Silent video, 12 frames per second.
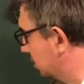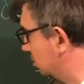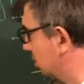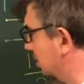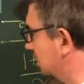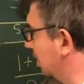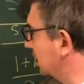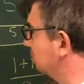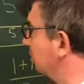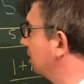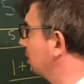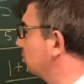So there's 6
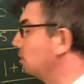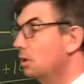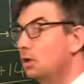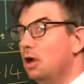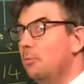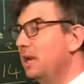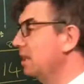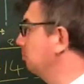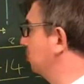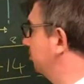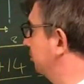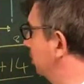below. How many
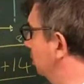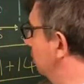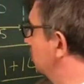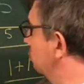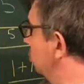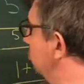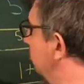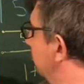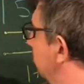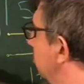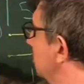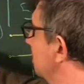above? 2,
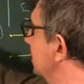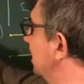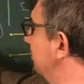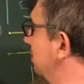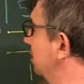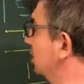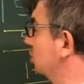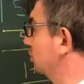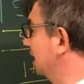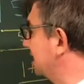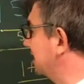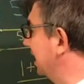4, 6, 7. So
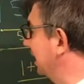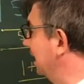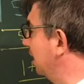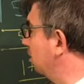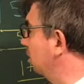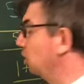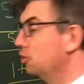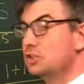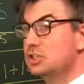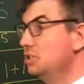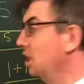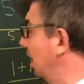this thing here does
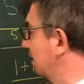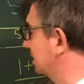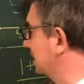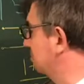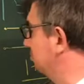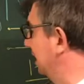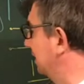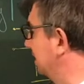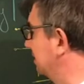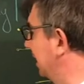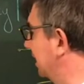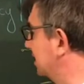not split the
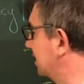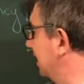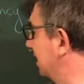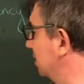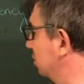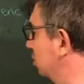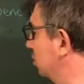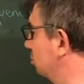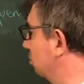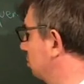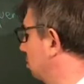data set in 2.